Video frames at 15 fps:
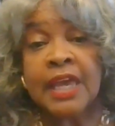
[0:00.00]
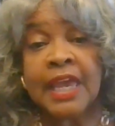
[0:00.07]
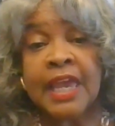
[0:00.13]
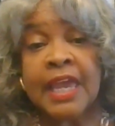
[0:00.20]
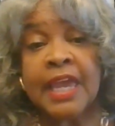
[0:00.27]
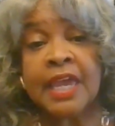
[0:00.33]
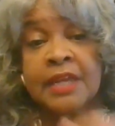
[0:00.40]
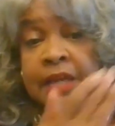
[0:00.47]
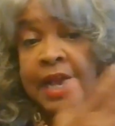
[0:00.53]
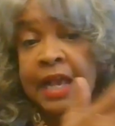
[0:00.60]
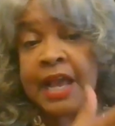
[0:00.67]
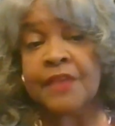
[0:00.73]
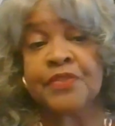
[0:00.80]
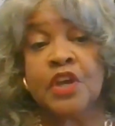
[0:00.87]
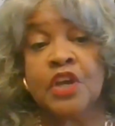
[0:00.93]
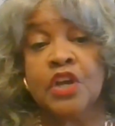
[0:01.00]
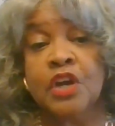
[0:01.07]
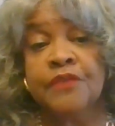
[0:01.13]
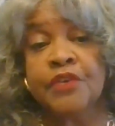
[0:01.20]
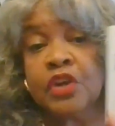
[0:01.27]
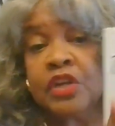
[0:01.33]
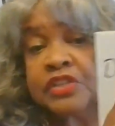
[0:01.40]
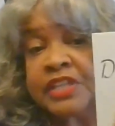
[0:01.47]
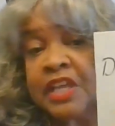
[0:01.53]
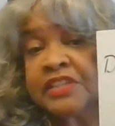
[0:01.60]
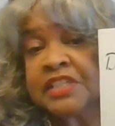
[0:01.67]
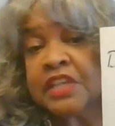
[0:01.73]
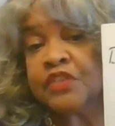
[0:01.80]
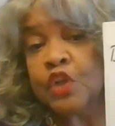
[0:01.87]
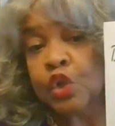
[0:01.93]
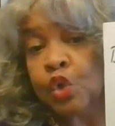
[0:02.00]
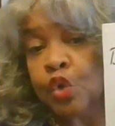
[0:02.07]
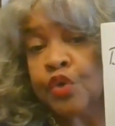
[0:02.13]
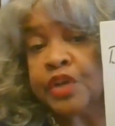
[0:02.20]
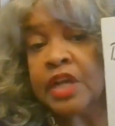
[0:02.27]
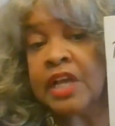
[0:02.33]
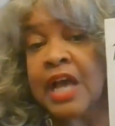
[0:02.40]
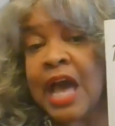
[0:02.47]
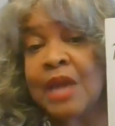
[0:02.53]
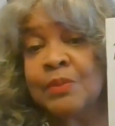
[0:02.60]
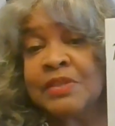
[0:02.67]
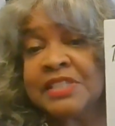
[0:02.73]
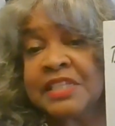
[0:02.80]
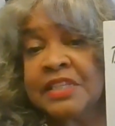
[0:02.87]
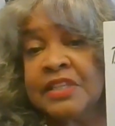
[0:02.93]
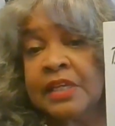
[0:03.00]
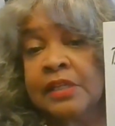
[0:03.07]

And I got the cover because I said the glory of God was in the